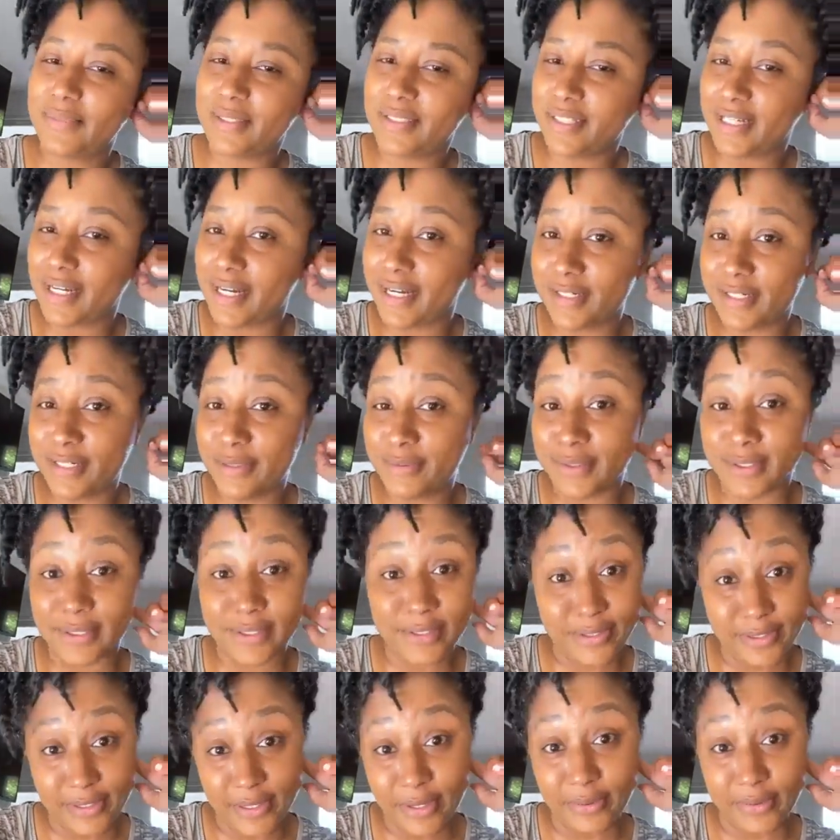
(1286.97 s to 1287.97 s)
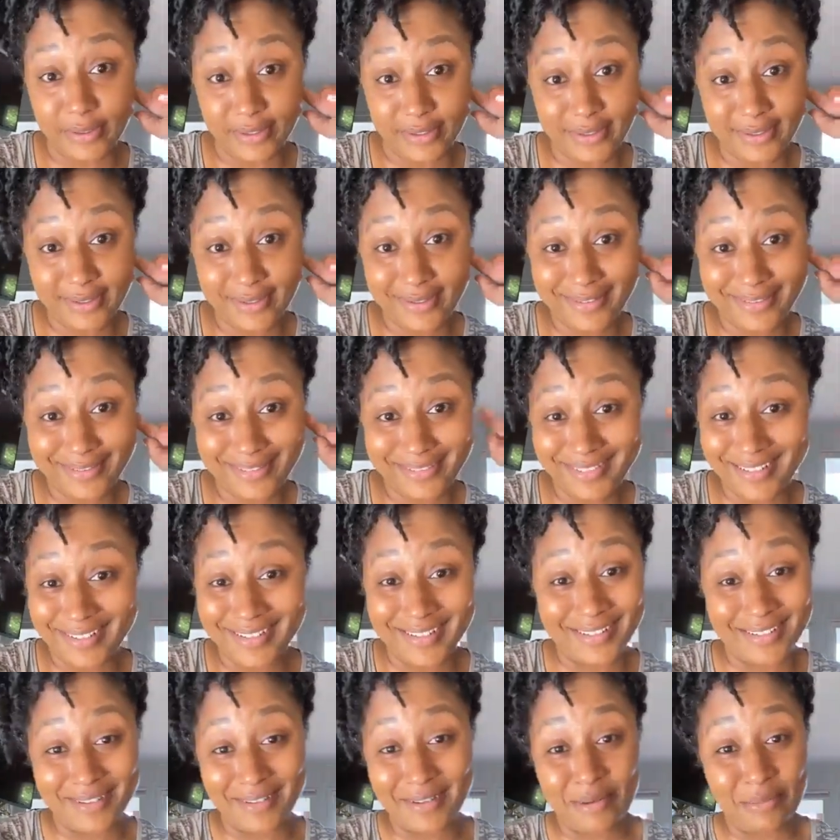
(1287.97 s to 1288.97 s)
But child, she was in the circus
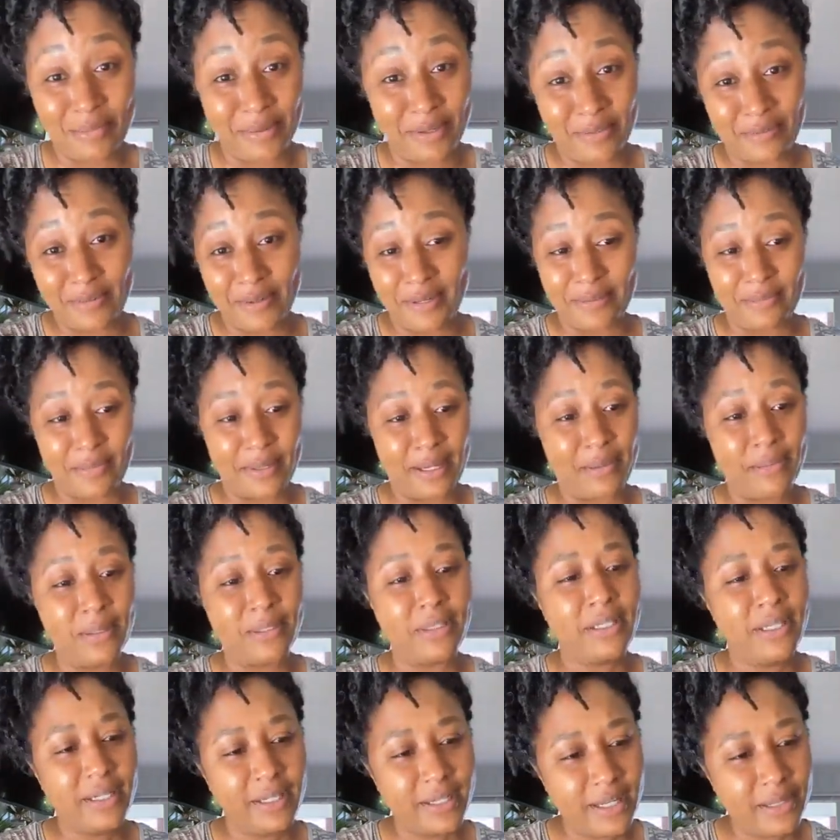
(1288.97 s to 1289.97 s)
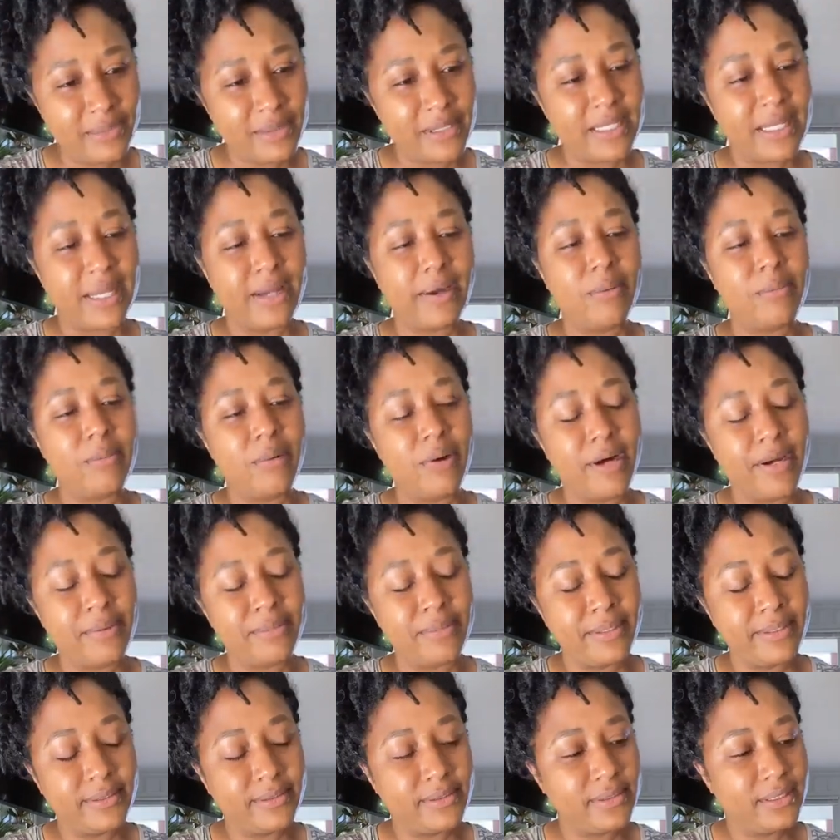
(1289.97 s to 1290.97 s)
because of her big butt, baby. Look up Sarah
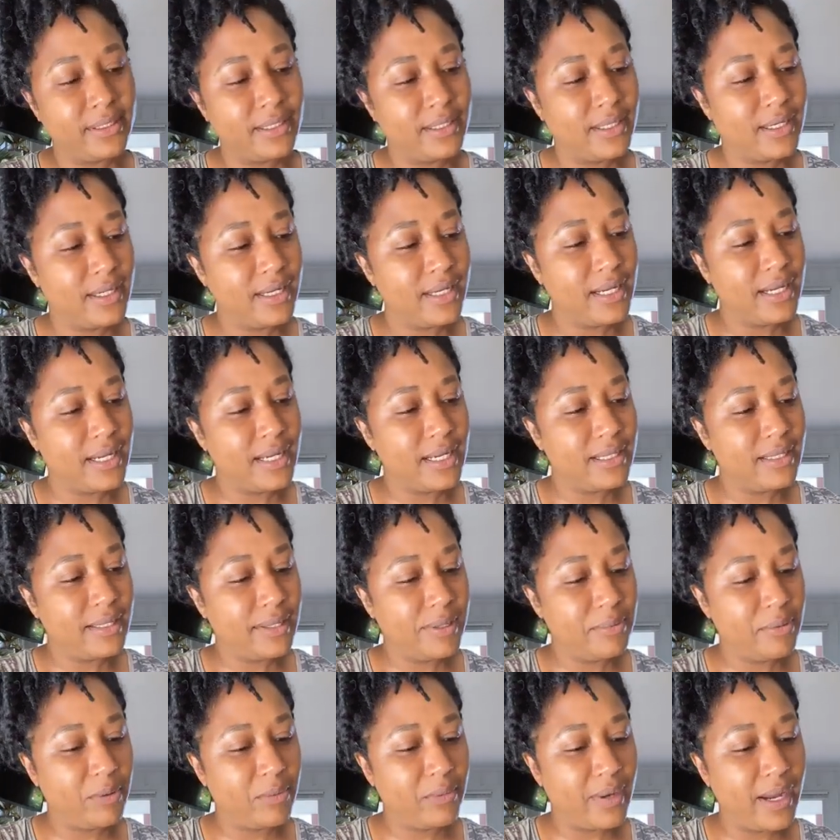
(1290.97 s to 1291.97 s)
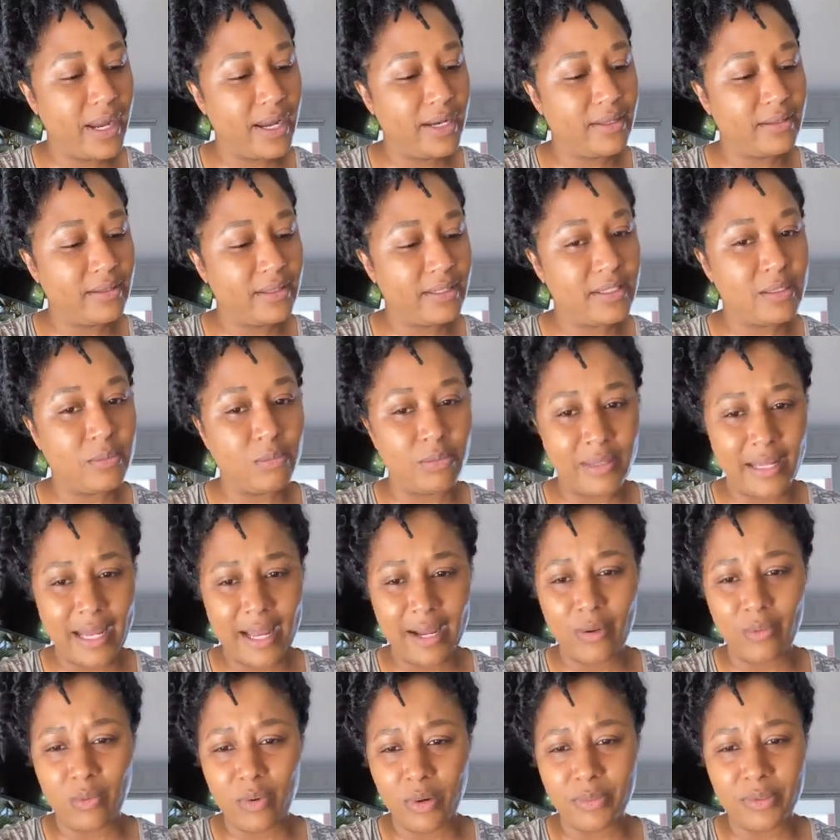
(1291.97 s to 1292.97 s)
Baartman. They paraded this
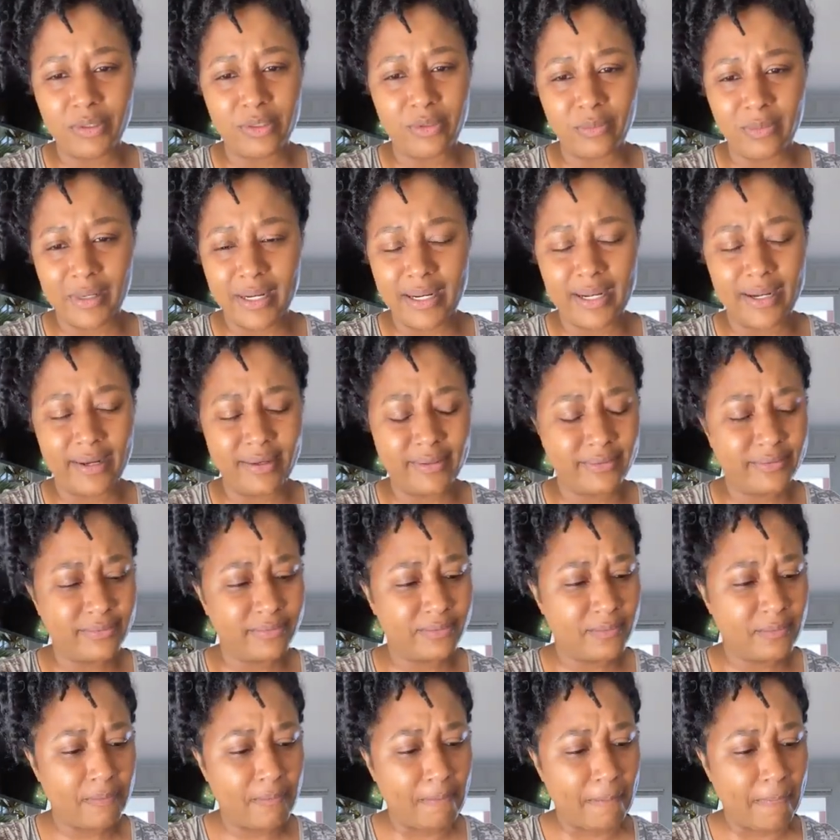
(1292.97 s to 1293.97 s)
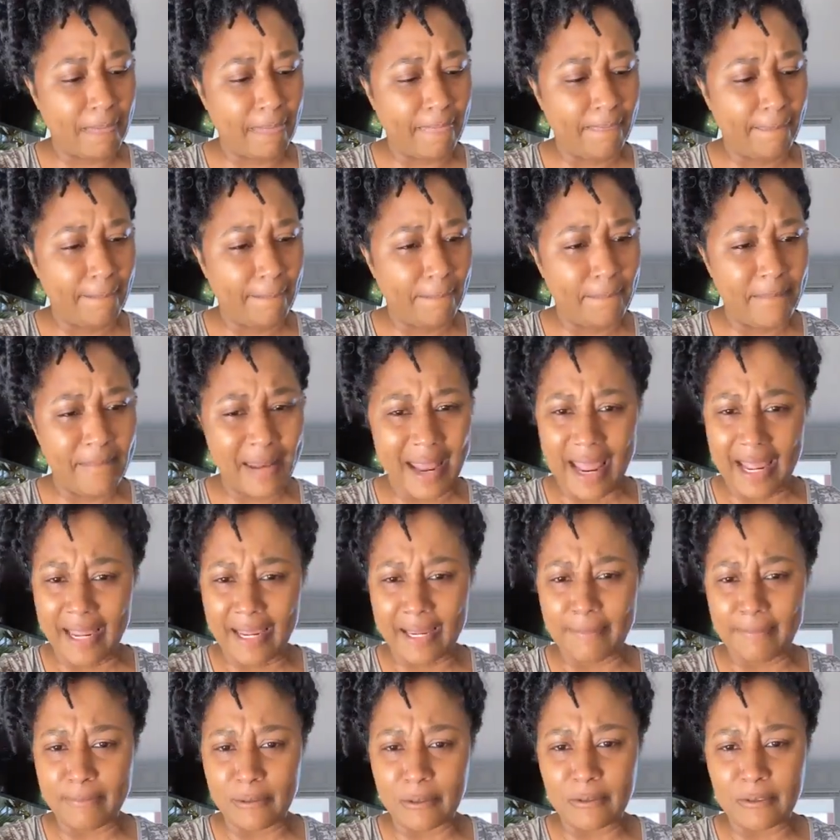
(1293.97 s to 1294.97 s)
black woman around,
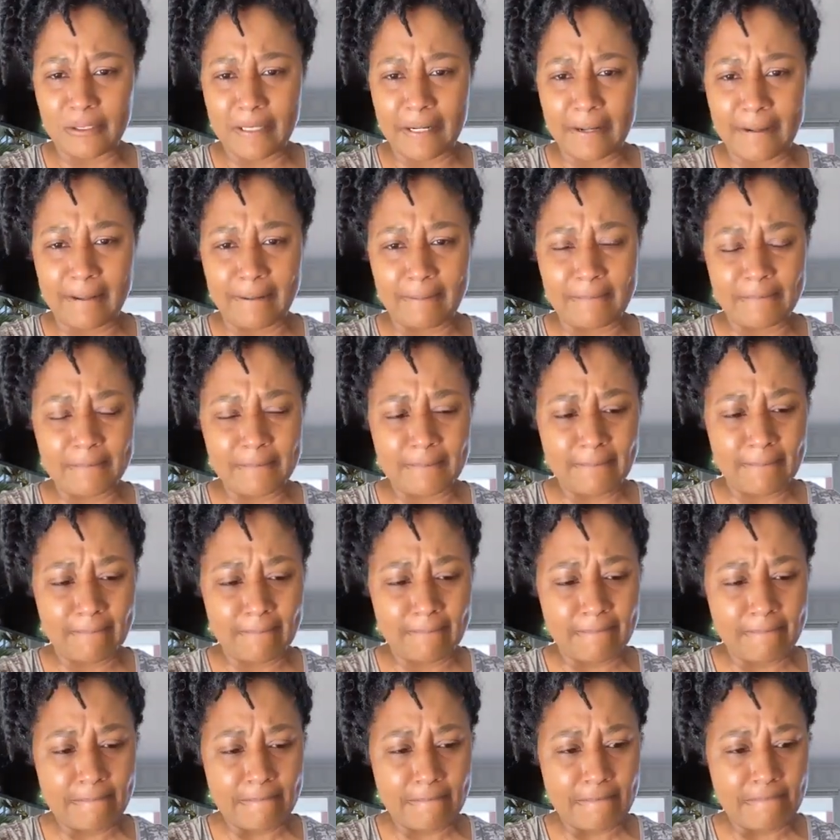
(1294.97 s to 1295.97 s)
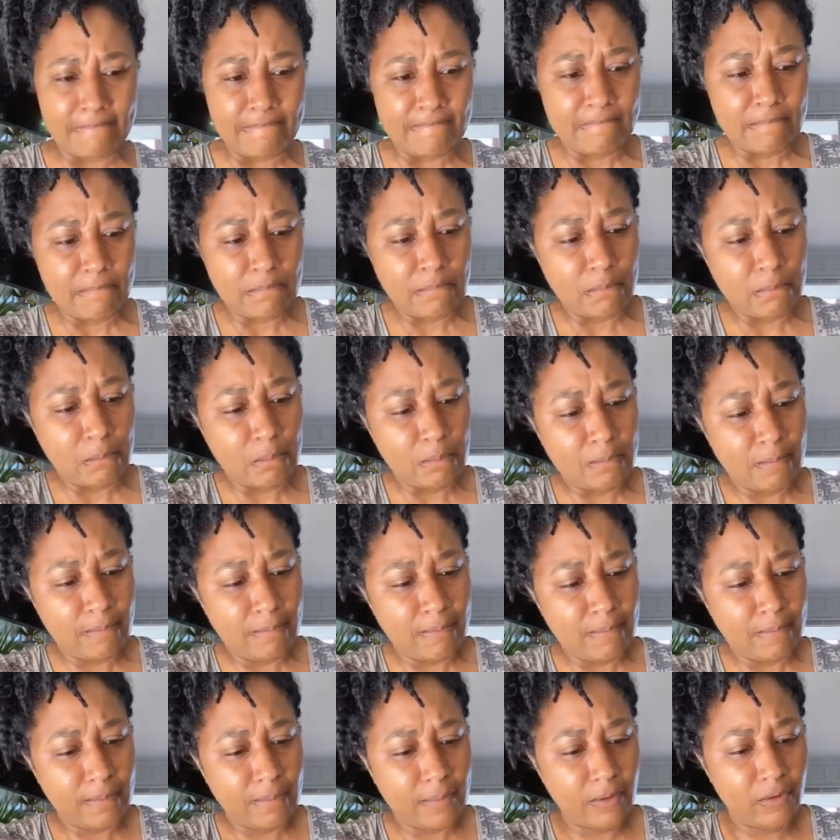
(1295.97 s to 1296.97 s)
naked most times,
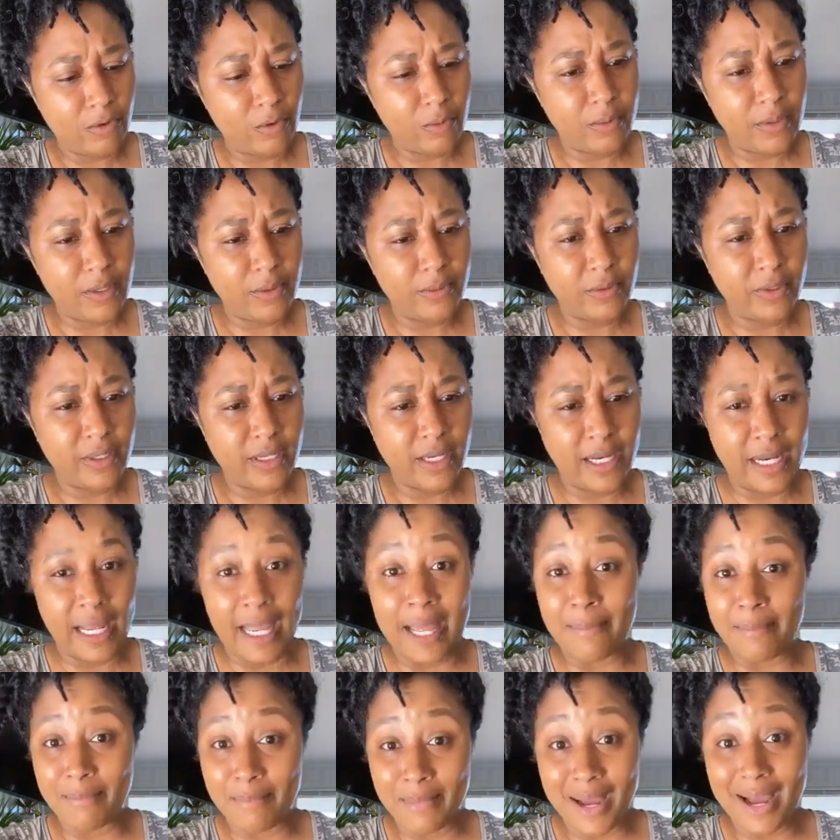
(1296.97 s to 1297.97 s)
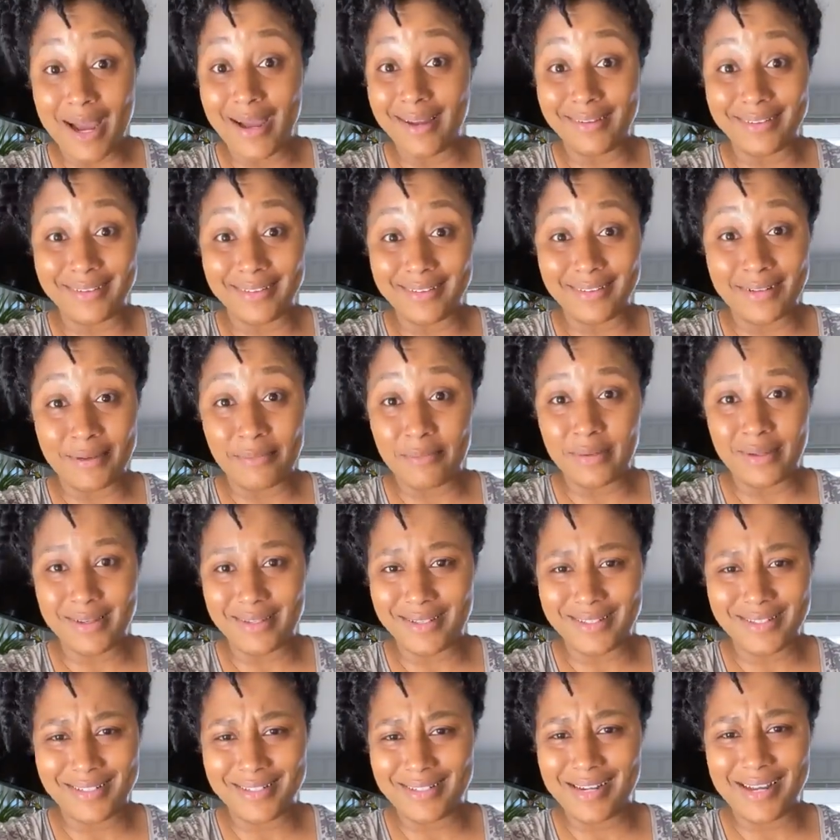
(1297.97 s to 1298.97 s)
so people could admire and
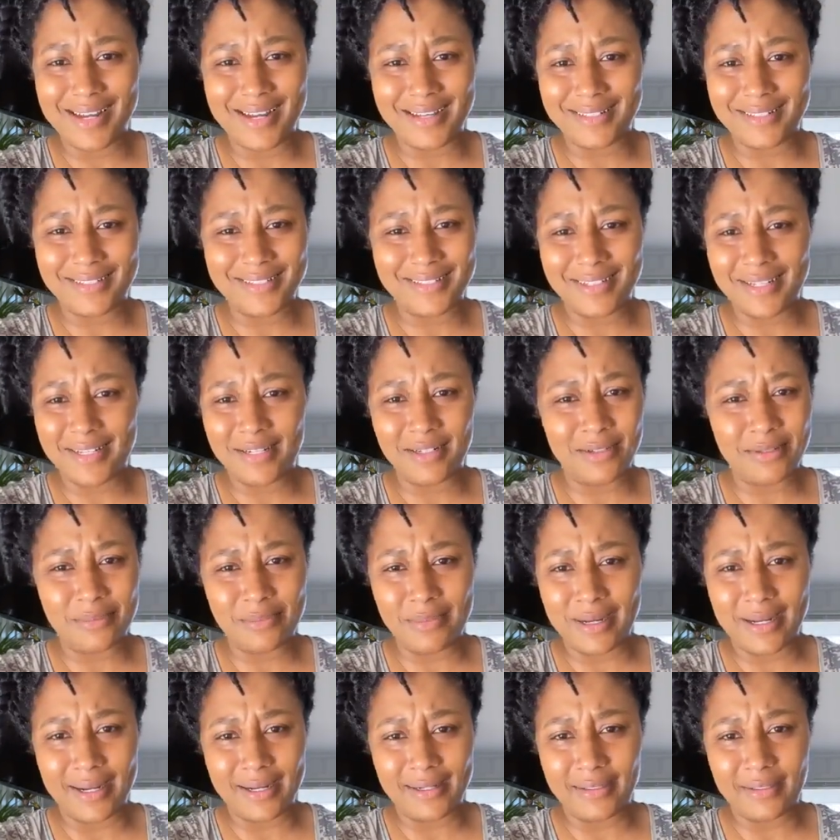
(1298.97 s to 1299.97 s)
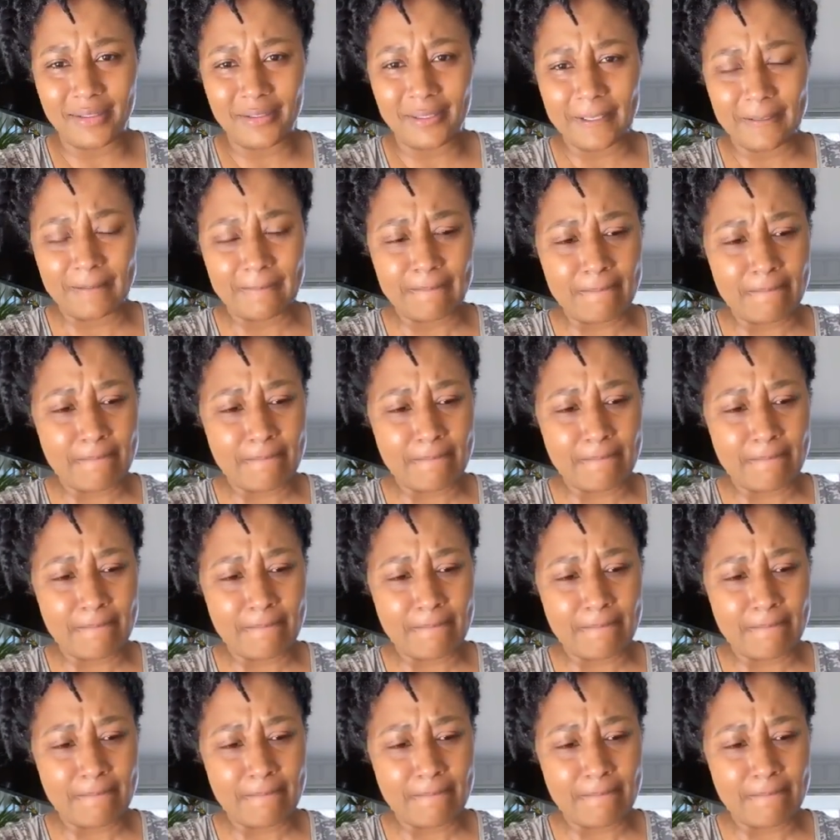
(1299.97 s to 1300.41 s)
be astonished at her body.